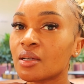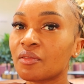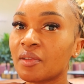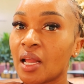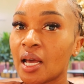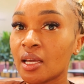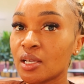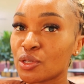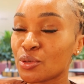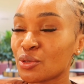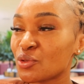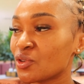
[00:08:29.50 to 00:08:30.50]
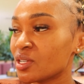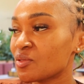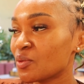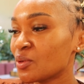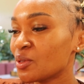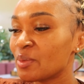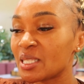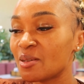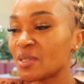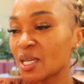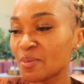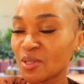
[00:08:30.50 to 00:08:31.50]
flying is so stressful, but
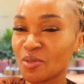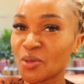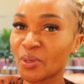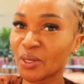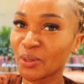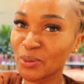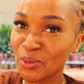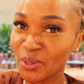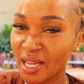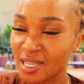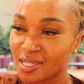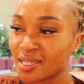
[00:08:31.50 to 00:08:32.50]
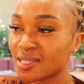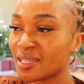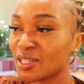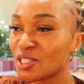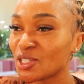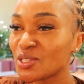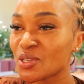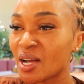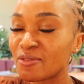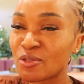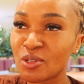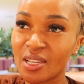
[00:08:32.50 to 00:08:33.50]
sometimes if you want to go to nice destinations, you
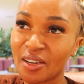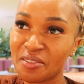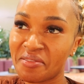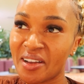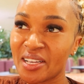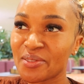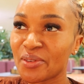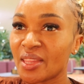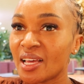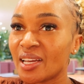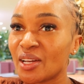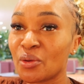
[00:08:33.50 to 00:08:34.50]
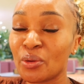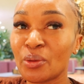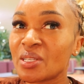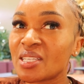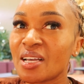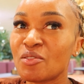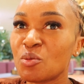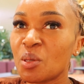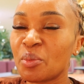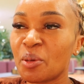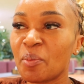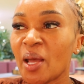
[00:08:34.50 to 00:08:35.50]
have to sacrifice for that, and you always have to be
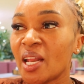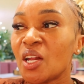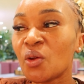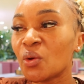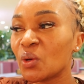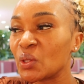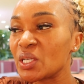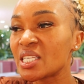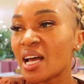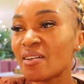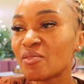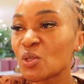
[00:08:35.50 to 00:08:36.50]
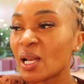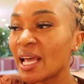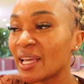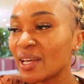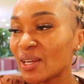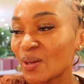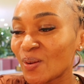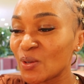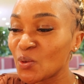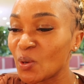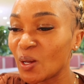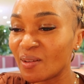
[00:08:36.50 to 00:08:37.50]
prepared, and you always have to, like, you know,
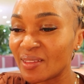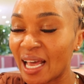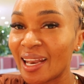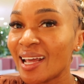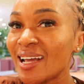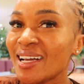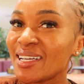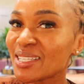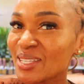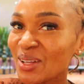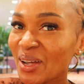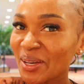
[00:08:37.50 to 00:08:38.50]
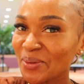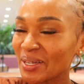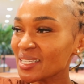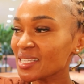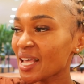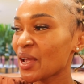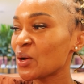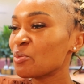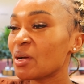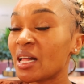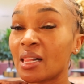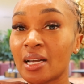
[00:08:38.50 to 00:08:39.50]
do all of that. So anyways, I hope
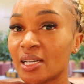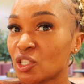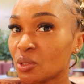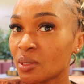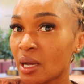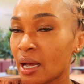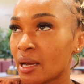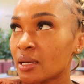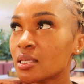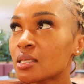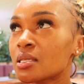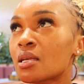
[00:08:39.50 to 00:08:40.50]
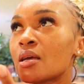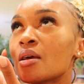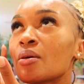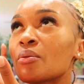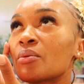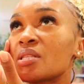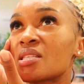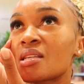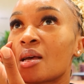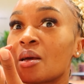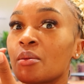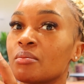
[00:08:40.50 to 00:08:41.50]
I'll catch you guys with
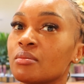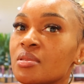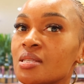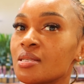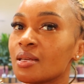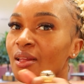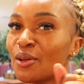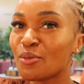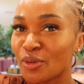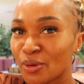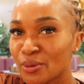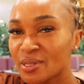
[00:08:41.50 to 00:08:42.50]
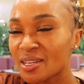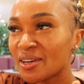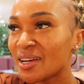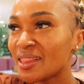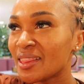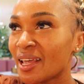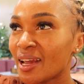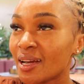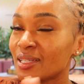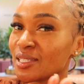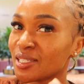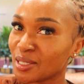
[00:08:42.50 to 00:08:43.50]
some scenic views here and there
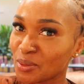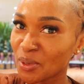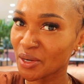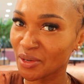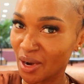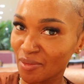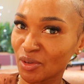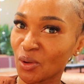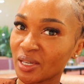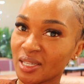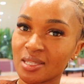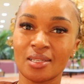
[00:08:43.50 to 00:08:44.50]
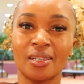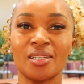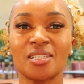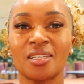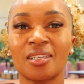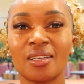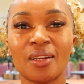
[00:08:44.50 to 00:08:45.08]
until we arrive on our destination.